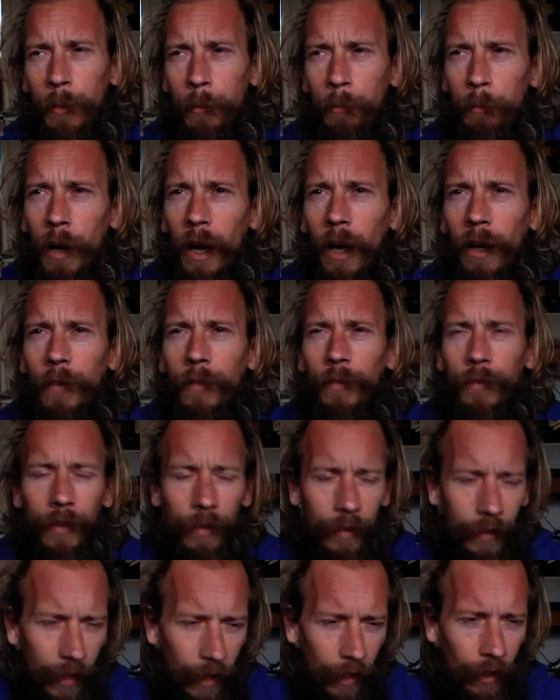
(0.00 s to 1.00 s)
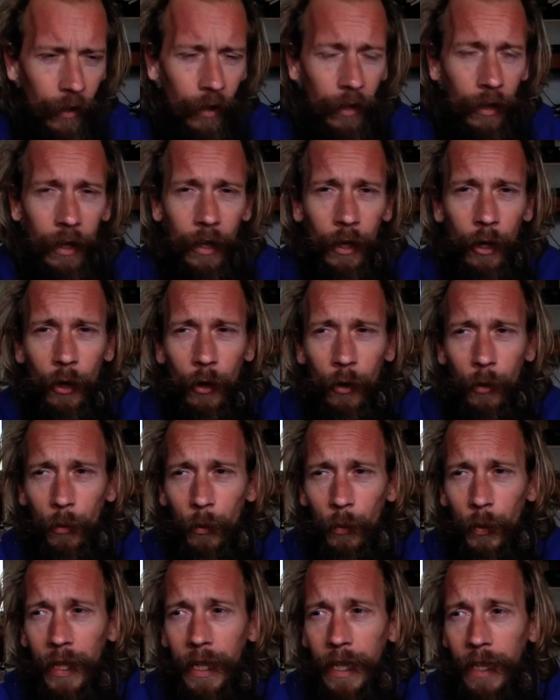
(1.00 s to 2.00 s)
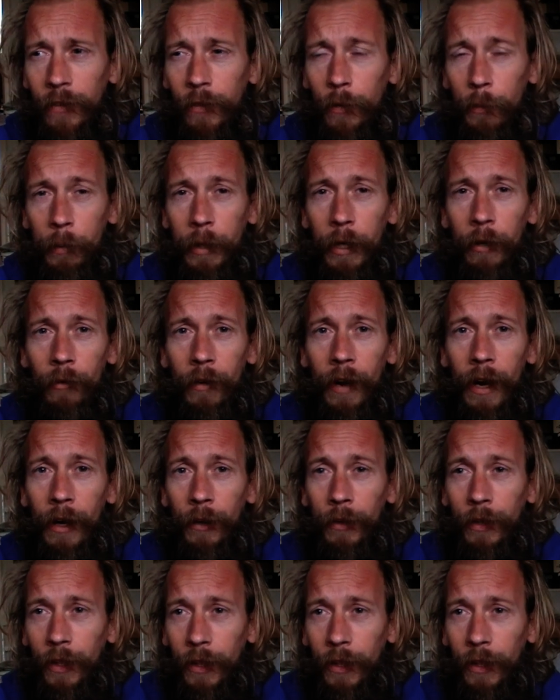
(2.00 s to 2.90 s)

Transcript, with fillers: But yeah, we need to be around